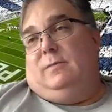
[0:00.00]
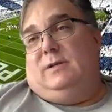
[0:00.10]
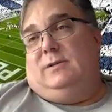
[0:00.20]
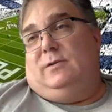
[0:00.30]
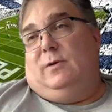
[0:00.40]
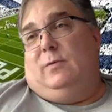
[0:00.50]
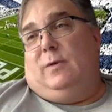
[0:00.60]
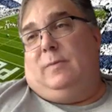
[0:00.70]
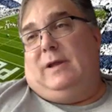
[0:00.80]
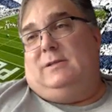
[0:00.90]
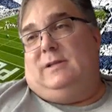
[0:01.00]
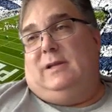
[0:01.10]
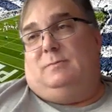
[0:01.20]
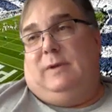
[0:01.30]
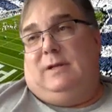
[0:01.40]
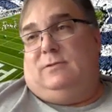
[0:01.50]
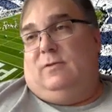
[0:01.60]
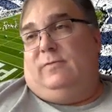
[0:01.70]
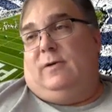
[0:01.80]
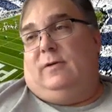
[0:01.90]
considering where Penn State's been
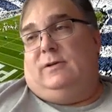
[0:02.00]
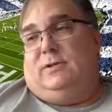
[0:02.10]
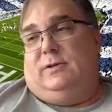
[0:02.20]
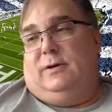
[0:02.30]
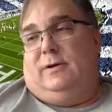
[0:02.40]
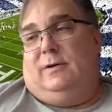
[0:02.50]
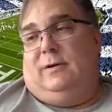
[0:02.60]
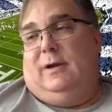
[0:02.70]
so far this year.